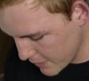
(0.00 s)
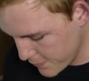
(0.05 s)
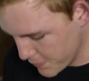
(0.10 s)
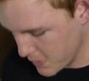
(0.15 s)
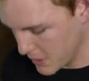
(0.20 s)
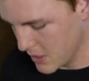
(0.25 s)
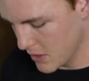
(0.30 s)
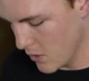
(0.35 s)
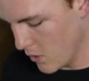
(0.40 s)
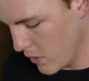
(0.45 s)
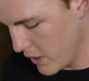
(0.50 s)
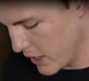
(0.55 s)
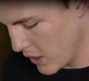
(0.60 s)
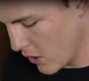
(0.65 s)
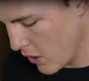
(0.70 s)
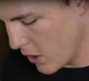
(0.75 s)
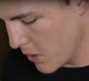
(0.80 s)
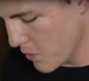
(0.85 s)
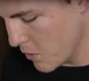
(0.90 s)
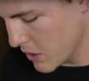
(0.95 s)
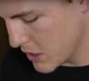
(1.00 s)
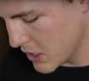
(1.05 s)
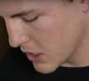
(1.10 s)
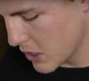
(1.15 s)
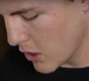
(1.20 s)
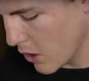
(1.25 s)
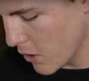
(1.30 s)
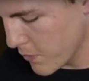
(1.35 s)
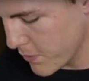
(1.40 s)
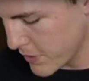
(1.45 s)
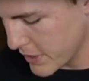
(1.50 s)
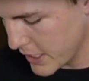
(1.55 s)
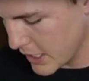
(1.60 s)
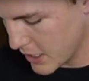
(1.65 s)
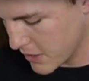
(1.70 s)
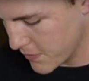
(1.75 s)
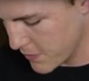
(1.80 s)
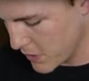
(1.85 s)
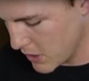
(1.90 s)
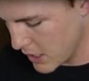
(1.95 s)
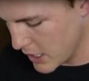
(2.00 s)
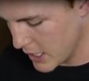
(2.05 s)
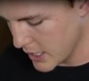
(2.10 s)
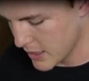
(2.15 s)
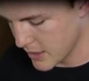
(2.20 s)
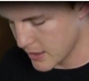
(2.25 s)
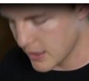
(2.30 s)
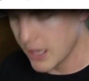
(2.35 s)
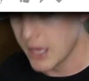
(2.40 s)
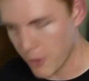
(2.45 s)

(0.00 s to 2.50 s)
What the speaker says: Gifford, oi Herm, what's your goal for the next few years?